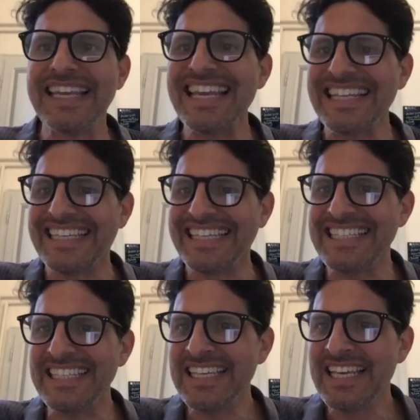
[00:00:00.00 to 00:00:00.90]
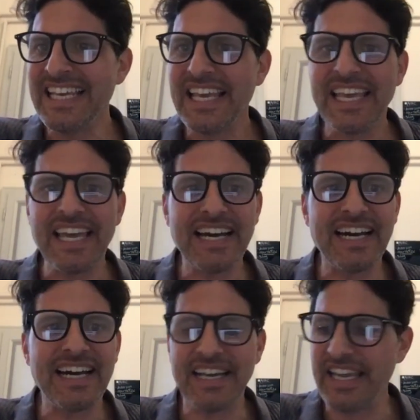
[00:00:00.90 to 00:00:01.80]
Iliad.
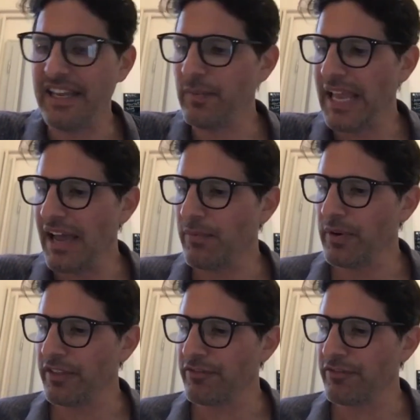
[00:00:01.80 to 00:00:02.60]
Uh, and we have one of the